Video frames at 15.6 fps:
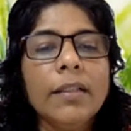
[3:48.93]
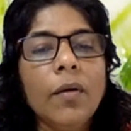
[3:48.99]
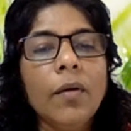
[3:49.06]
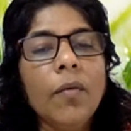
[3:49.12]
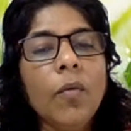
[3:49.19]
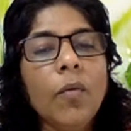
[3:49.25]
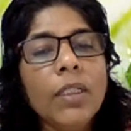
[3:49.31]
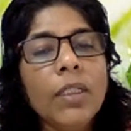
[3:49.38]

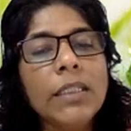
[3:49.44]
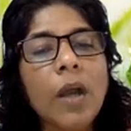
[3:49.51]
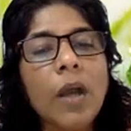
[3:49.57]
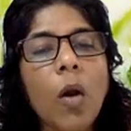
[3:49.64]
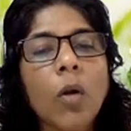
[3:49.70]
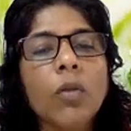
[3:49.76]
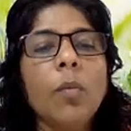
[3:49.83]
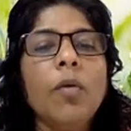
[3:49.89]
What is the
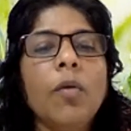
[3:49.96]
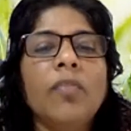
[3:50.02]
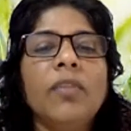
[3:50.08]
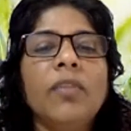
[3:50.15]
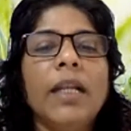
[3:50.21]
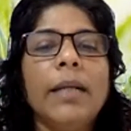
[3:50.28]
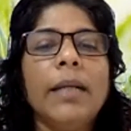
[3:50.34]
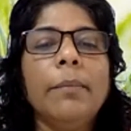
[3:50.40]
outcome of
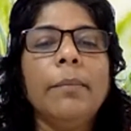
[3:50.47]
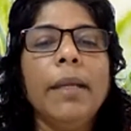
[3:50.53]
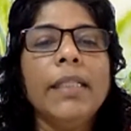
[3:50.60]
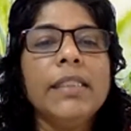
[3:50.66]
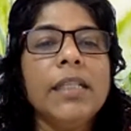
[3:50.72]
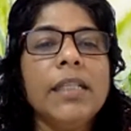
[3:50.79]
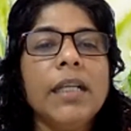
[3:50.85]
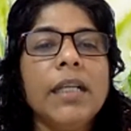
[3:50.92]
that?
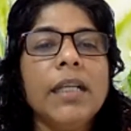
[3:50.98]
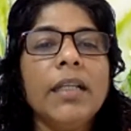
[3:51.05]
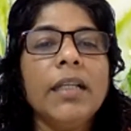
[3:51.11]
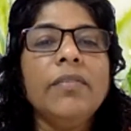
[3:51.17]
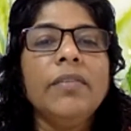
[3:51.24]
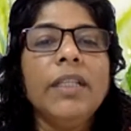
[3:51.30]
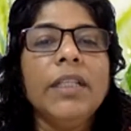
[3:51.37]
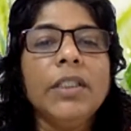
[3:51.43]
Based on that,
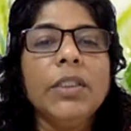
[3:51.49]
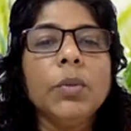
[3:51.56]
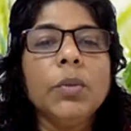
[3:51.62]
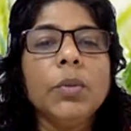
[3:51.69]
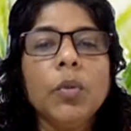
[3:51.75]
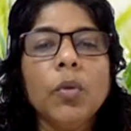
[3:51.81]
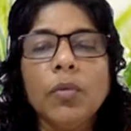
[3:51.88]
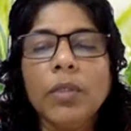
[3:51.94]
we need to
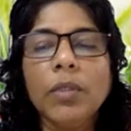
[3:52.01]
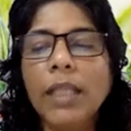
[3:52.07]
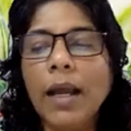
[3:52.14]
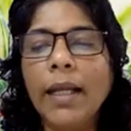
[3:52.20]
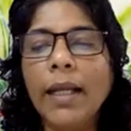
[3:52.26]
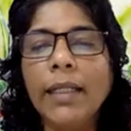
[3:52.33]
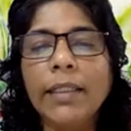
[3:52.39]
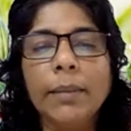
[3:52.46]
go with the
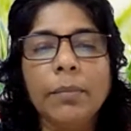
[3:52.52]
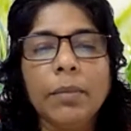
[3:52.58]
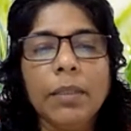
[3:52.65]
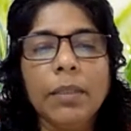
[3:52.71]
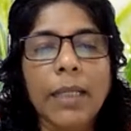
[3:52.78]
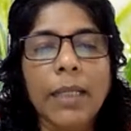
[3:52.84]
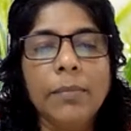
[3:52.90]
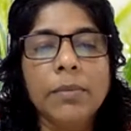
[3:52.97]
item
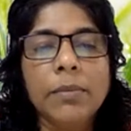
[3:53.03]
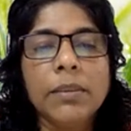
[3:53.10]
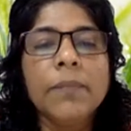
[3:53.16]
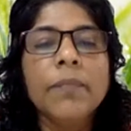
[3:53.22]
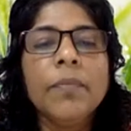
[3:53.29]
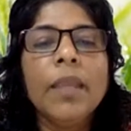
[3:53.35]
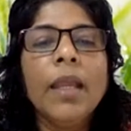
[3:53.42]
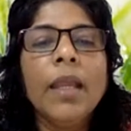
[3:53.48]
types
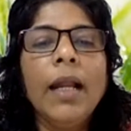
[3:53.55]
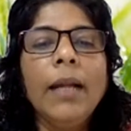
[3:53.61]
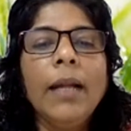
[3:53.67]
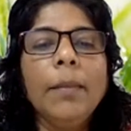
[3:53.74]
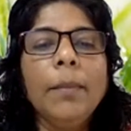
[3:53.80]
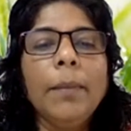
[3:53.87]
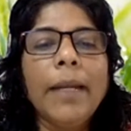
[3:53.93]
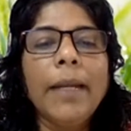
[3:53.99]

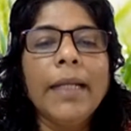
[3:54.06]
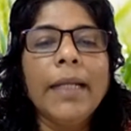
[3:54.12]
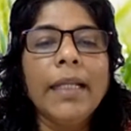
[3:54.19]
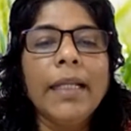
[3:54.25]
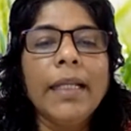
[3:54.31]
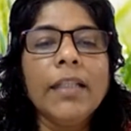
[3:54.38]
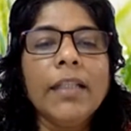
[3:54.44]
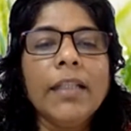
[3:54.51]
and
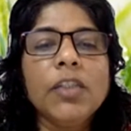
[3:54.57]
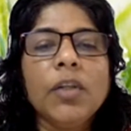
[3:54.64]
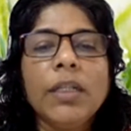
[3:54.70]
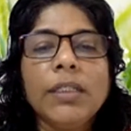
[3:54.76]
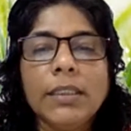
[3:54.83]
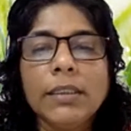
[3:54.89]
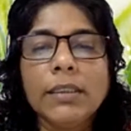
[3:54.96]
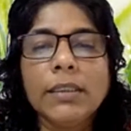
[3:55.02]
practical choices.